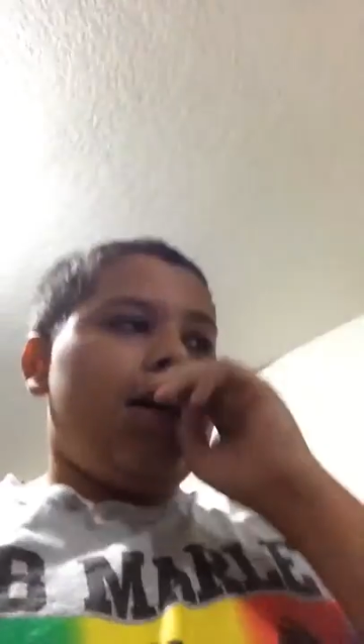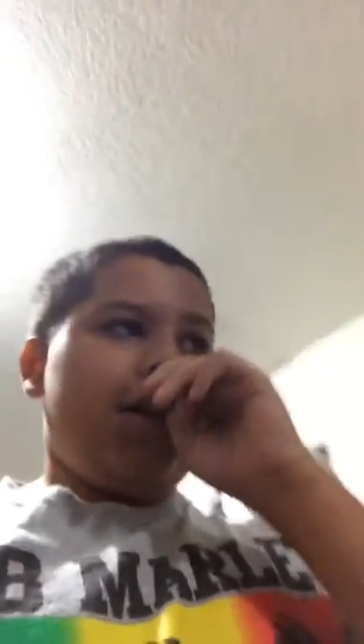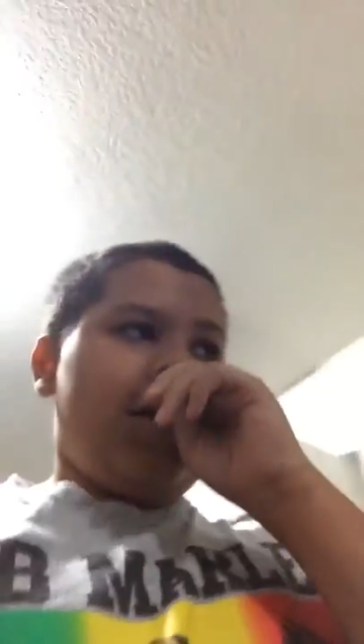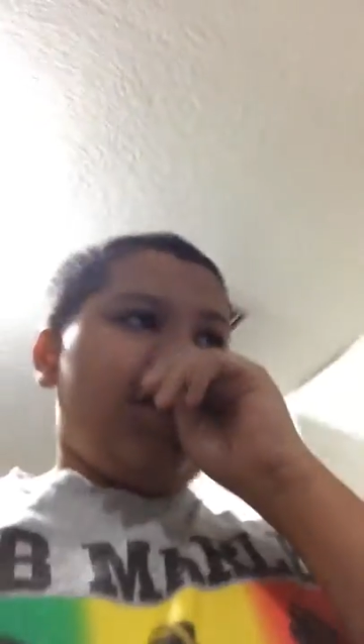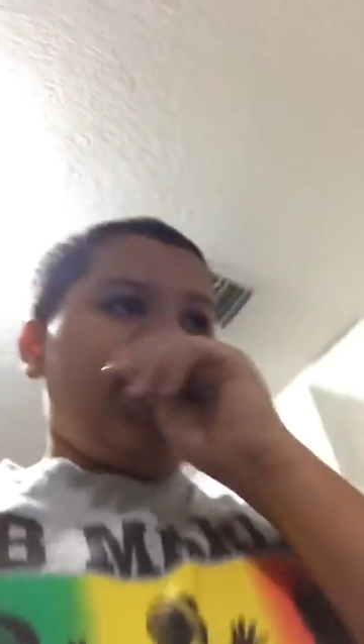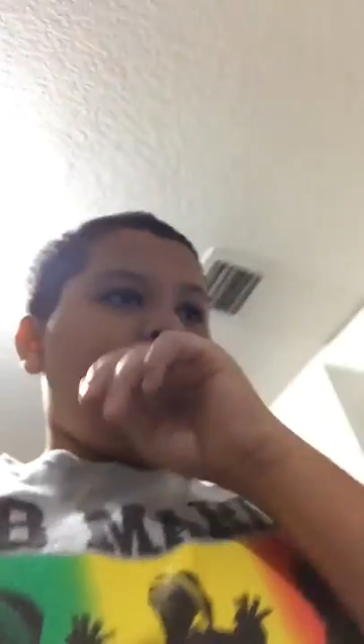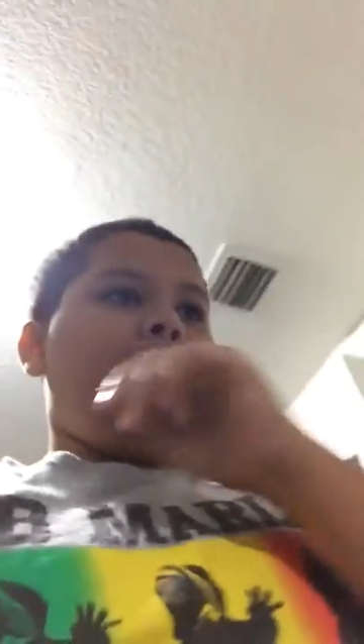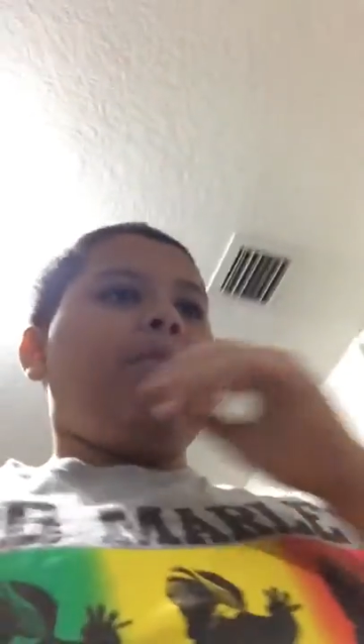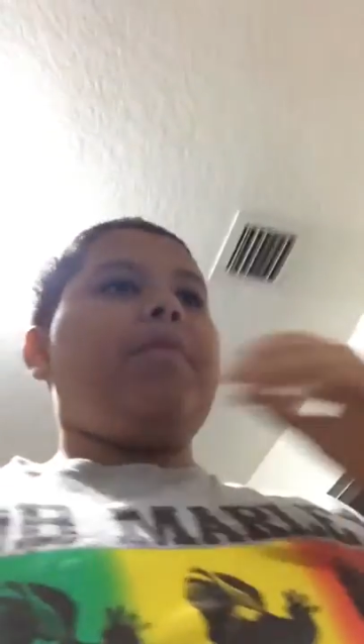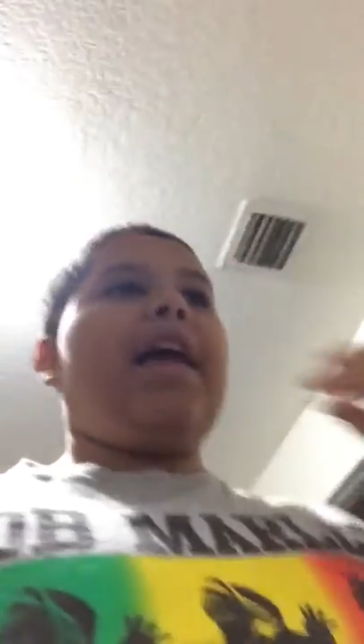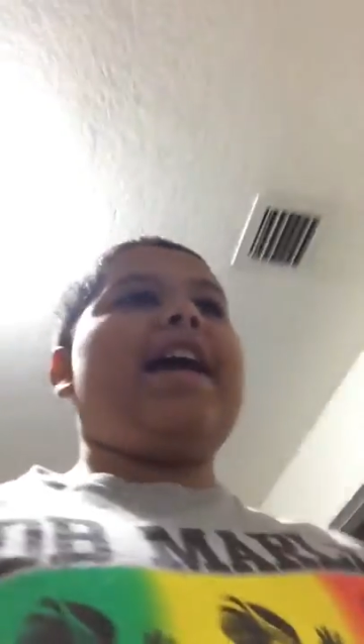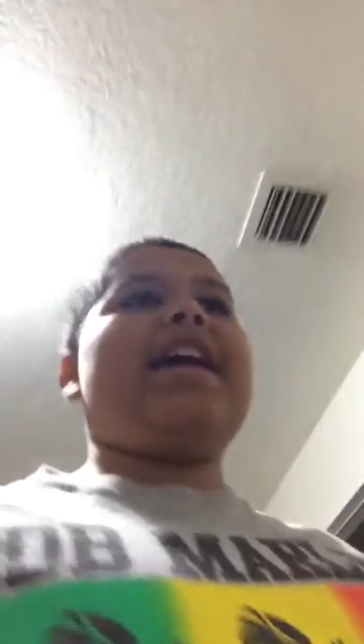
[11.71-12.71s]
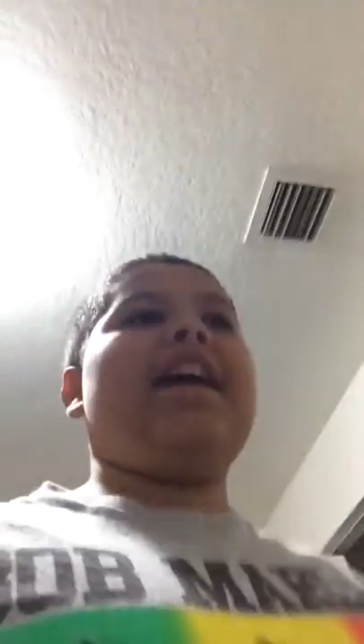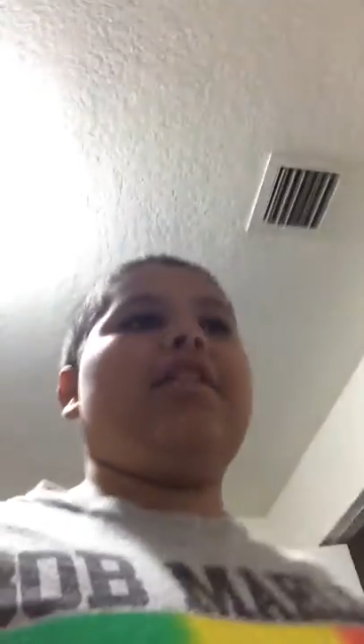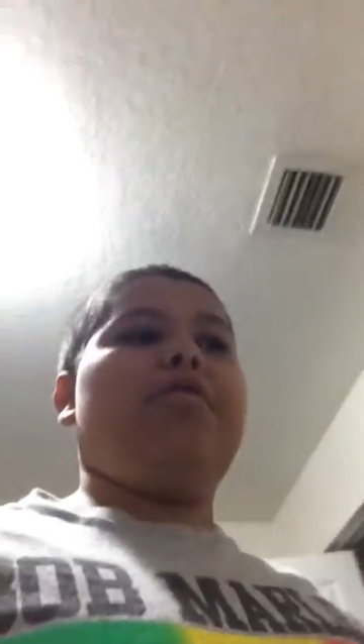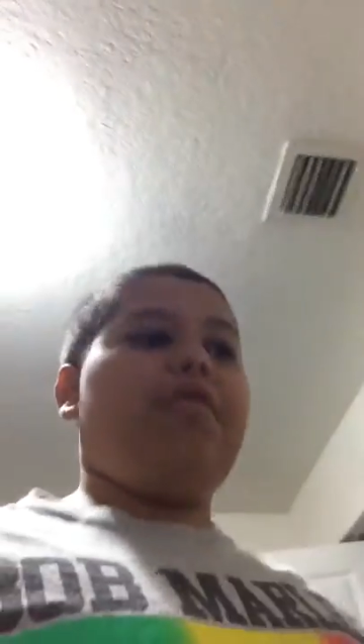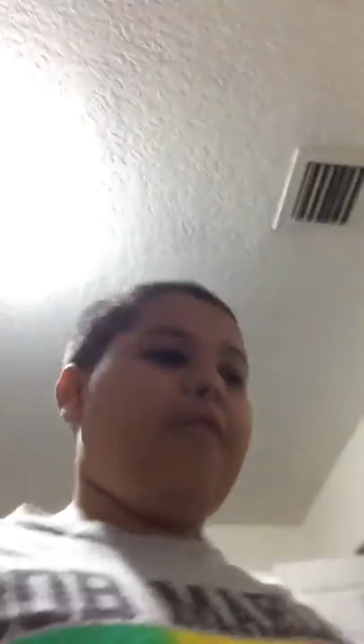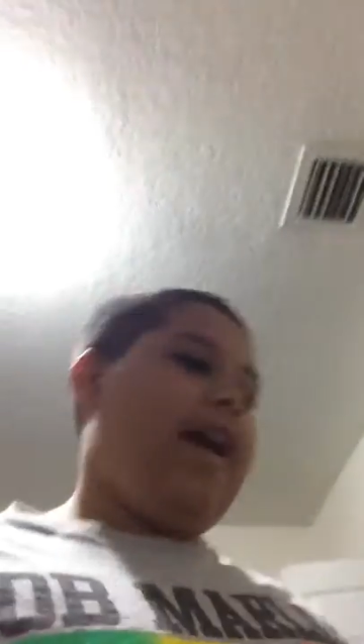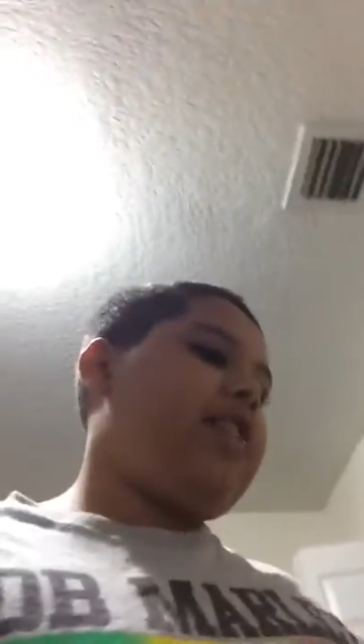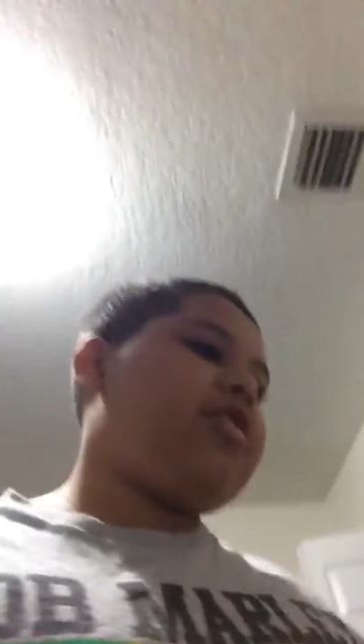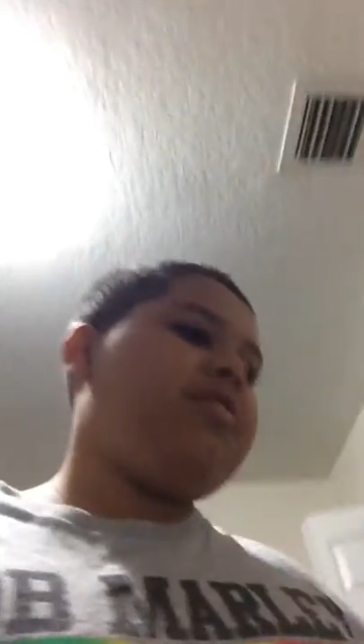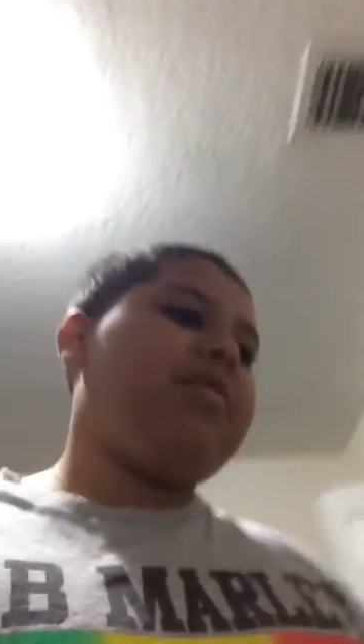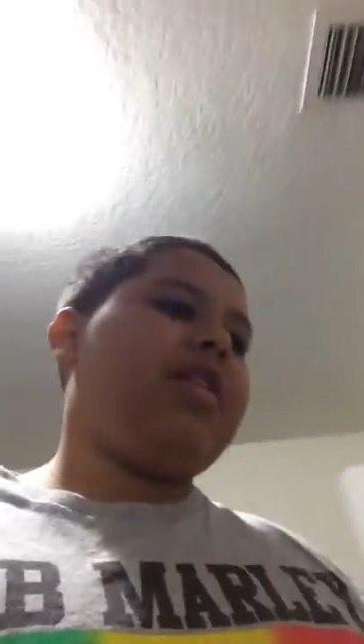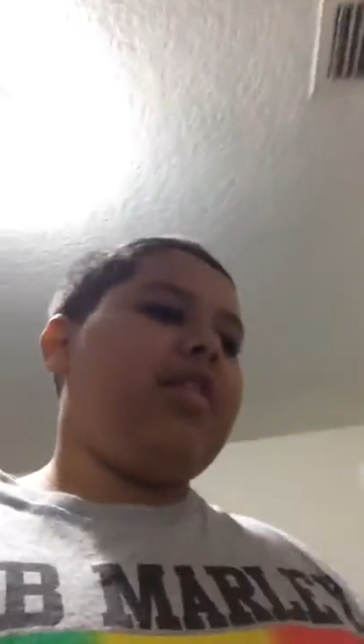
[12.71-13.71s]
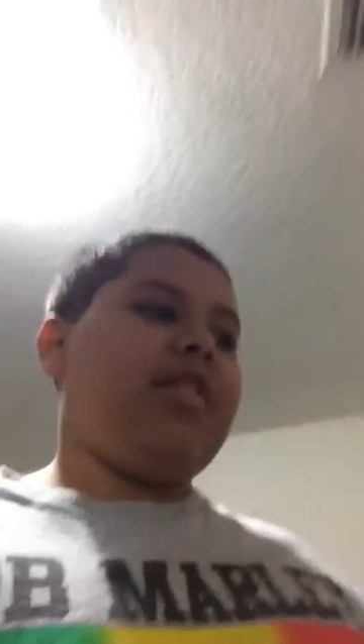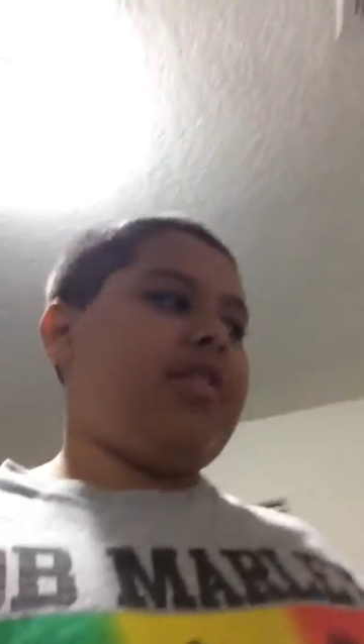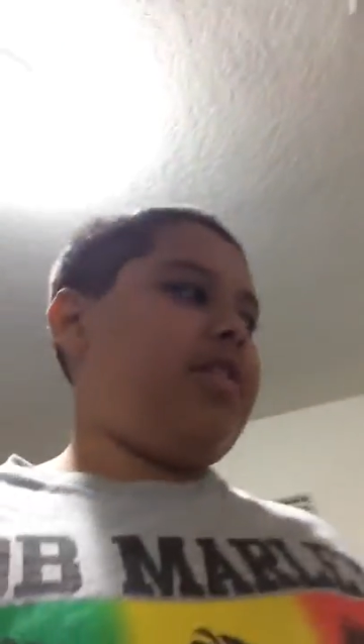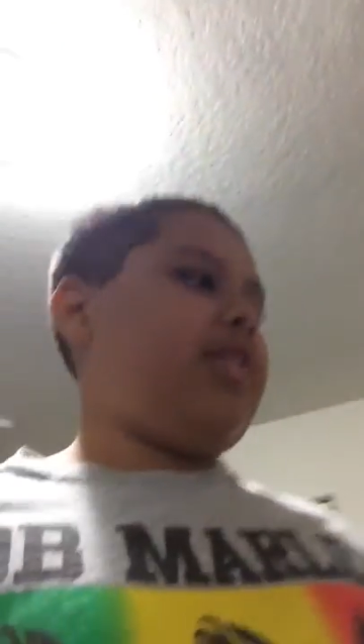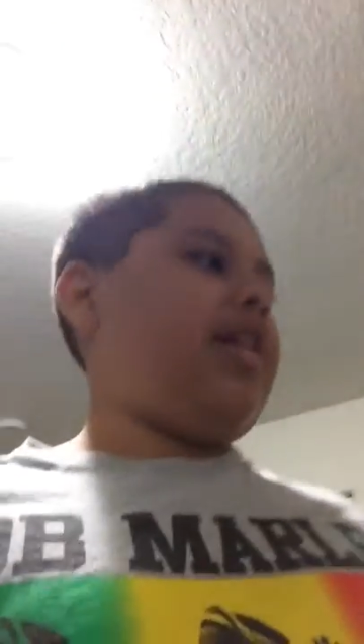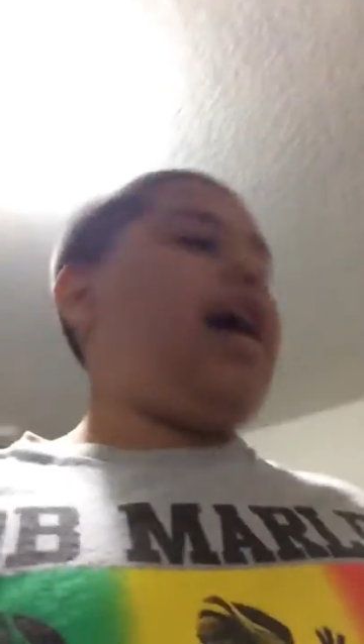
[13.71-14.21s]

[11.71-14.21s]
Um, I can't do fashion because